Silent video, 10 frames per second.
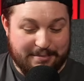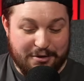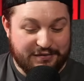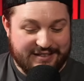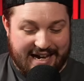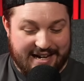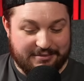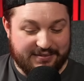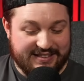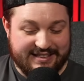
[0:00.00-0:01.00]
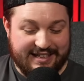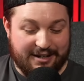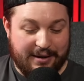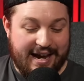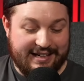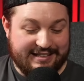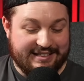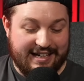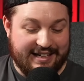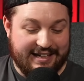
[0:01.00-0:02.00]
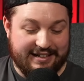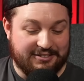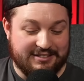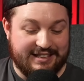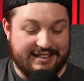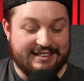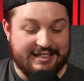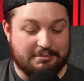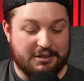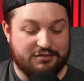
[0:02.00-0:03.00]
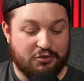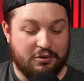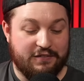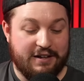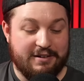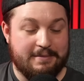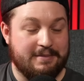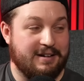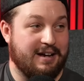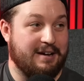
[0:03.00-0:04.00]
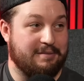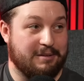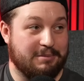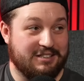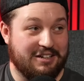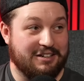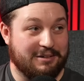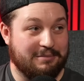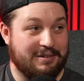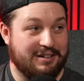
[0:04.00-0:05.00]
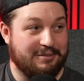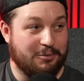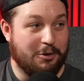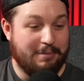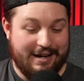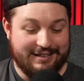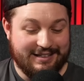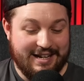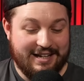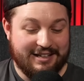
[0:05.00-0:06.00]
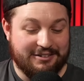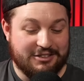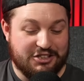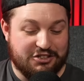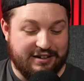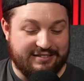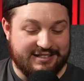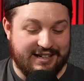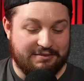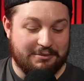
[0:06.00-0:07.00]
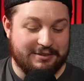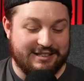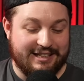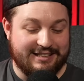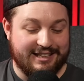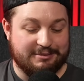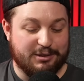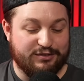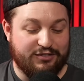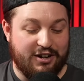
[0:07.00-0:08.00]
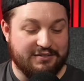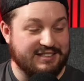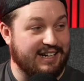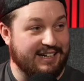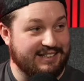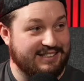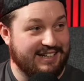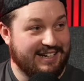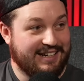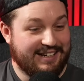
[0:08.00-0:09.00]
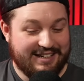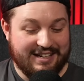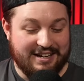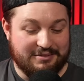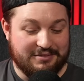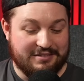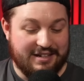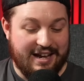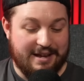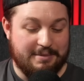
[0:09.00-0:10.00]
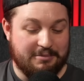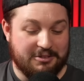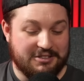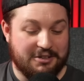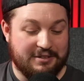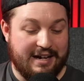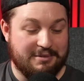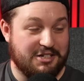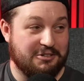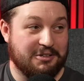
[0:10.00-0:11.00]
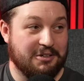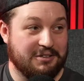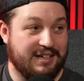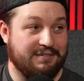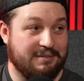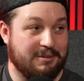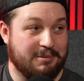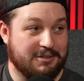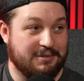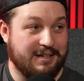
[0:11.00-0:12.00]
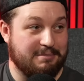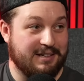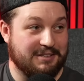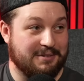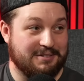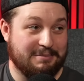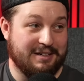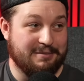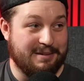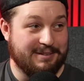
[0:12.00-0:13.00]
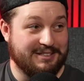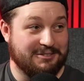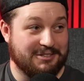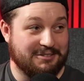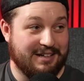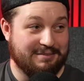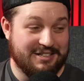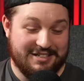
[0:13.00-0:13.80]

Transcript: move 10 with a Scout 8, and then they've got D6 plus 4. If they're in the Berzerker Warband, they go to Strength 7 with D6 plus 5 attacks. AP 1 2 damage. You could give them the plus 1 AP as well to make them AP 2 damage.